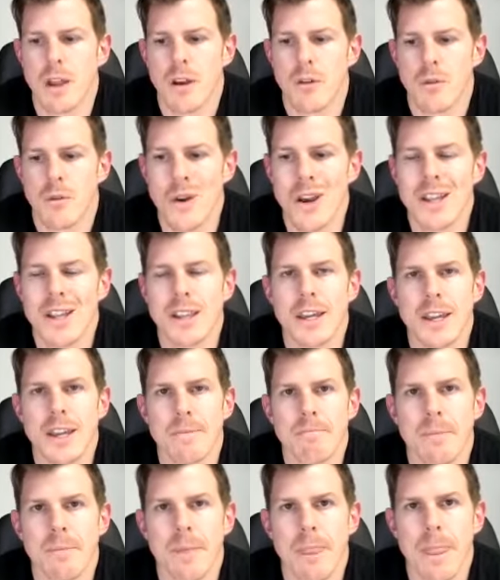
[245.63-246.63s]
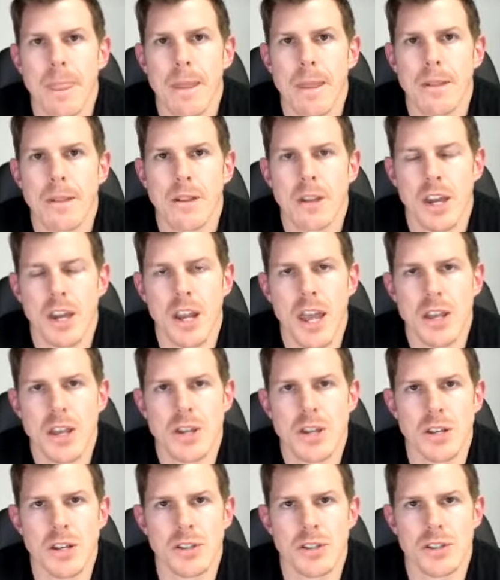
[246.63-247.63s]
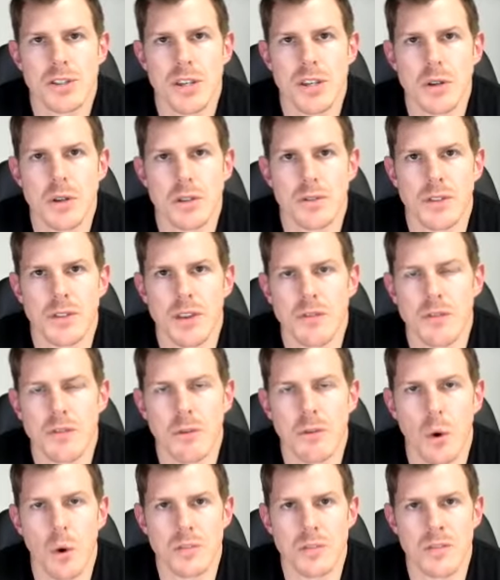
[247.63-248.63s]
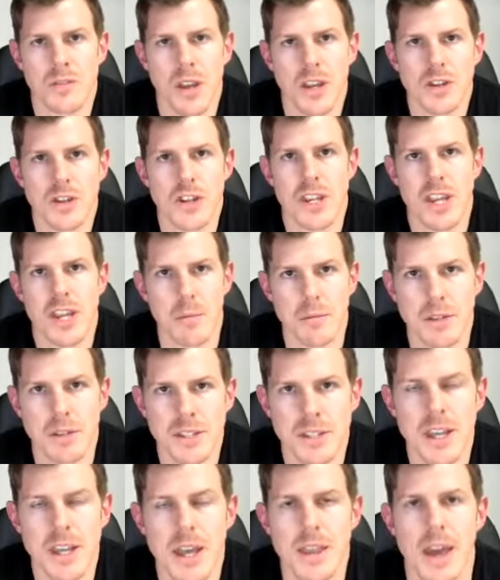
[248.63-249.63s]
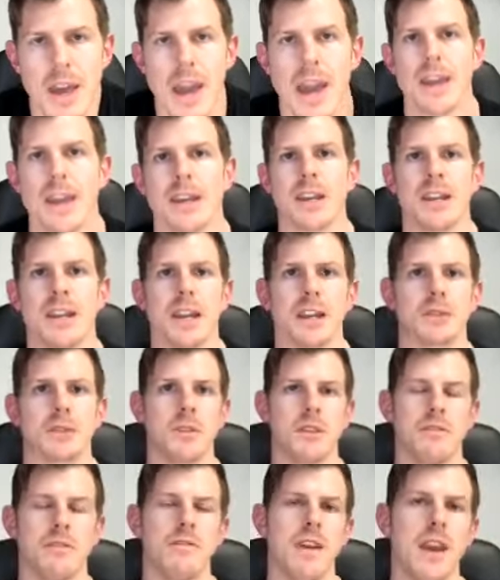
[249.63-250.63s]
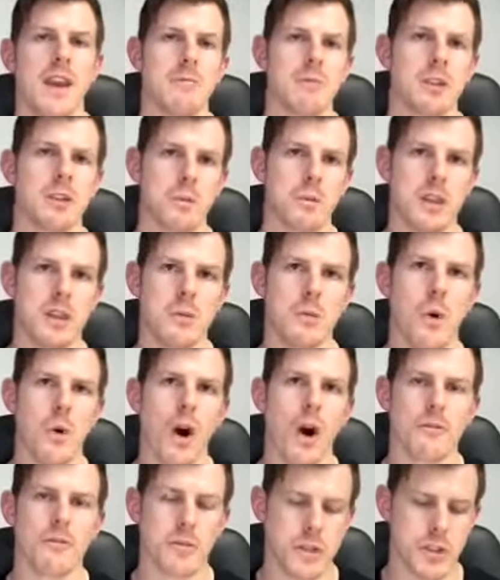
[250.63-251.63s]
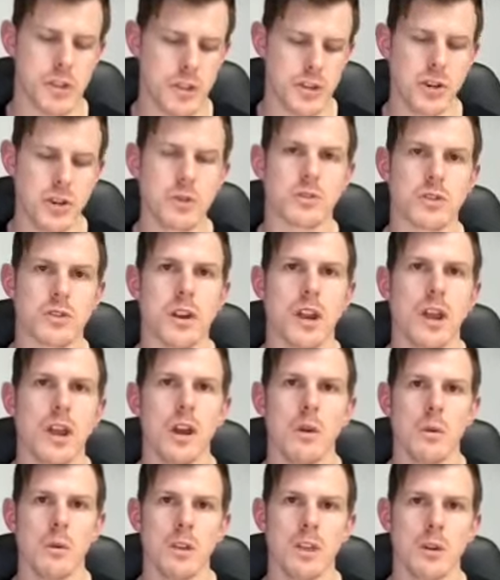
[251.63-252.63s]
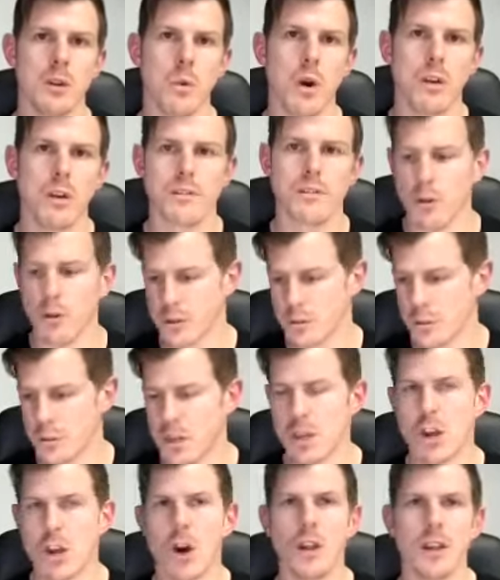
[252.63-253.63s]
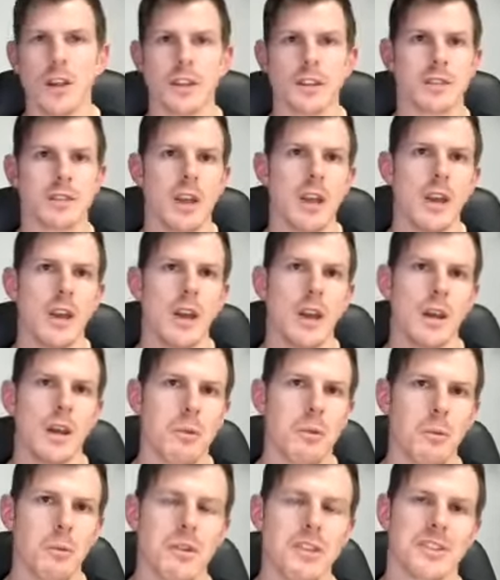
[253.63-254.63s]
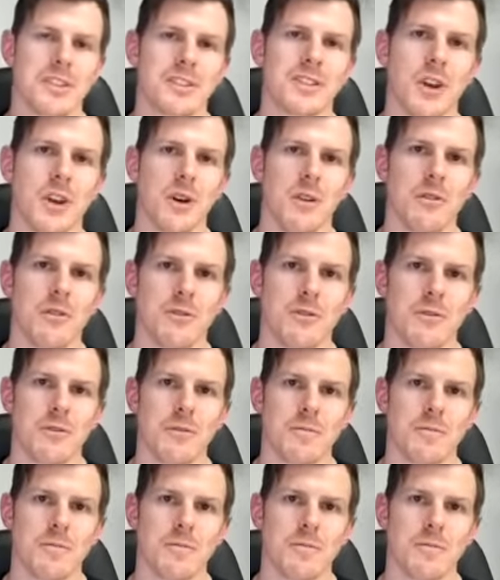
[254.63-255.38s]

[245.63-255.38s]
really the connection is a series of different forms of energy coming together how you connect with your family with your wife with your children with your workforce with your colleagues but with yourself